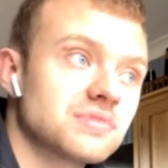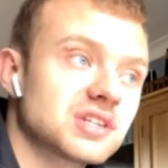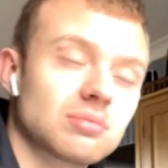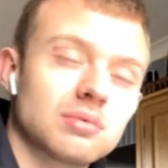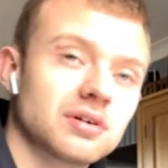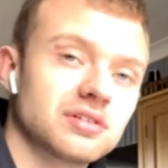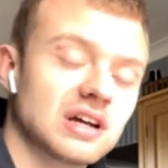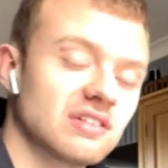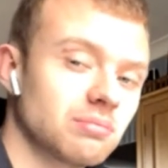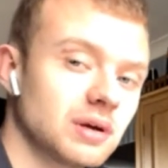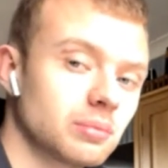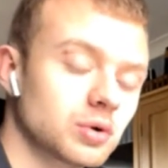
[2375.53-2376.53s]
simply because I
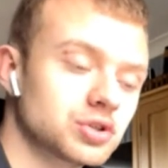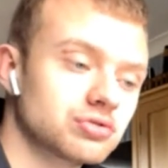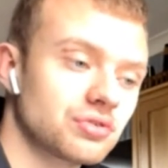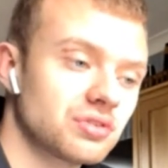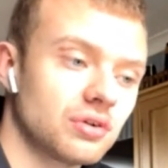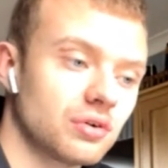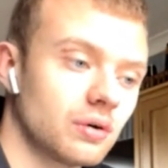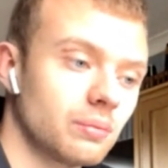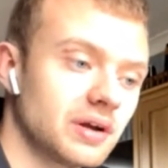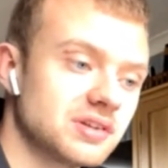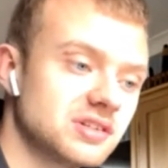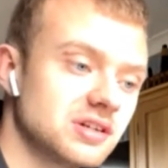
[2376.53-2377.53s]
have a bit more trust in
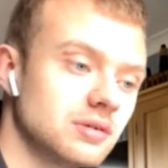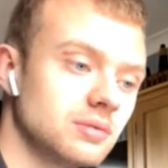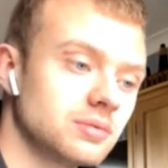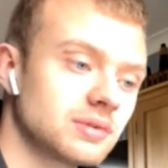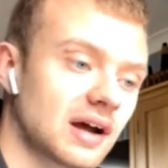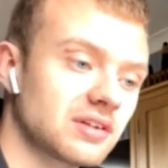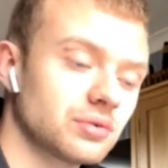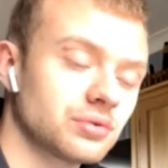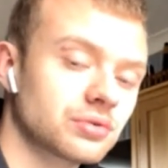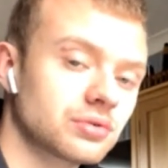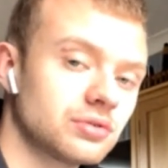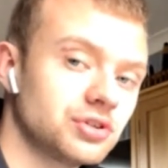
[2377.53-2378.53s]
Hornby's to
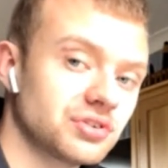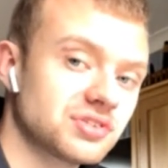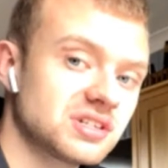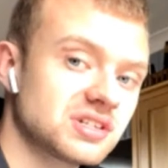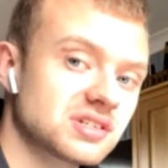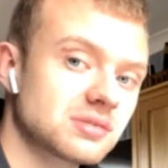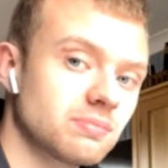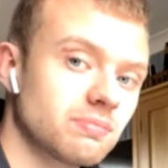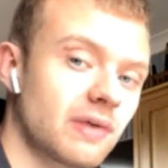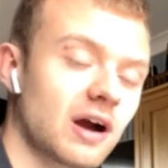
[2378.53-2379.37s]
Kettle's justice.